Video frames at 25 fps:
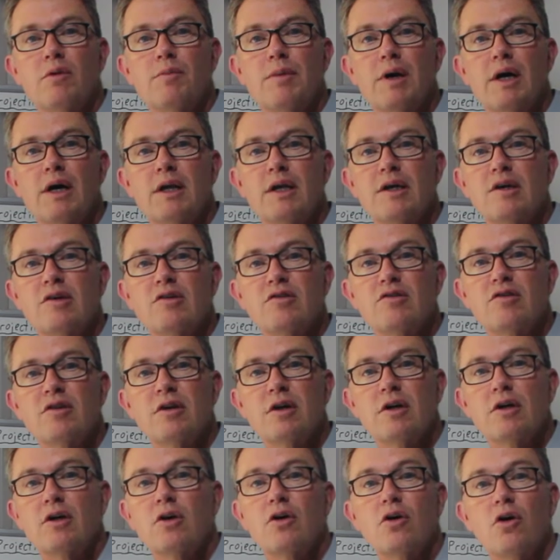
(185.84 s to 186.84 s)
about is
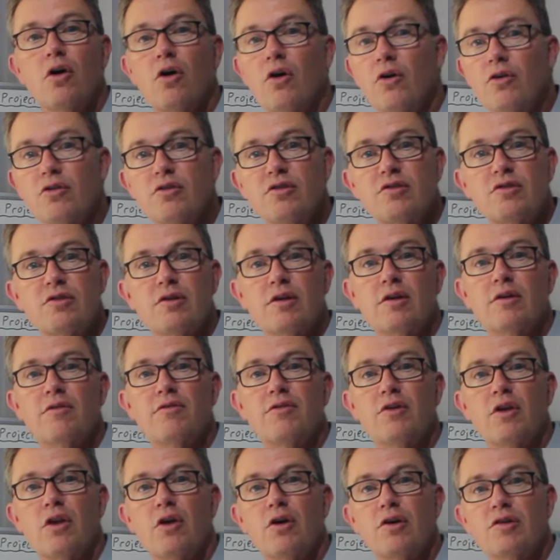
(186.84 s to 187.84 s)
constant
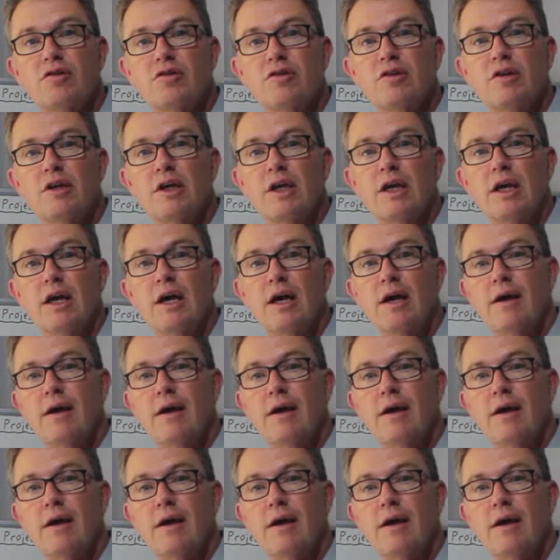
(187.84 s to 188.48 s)
velocity.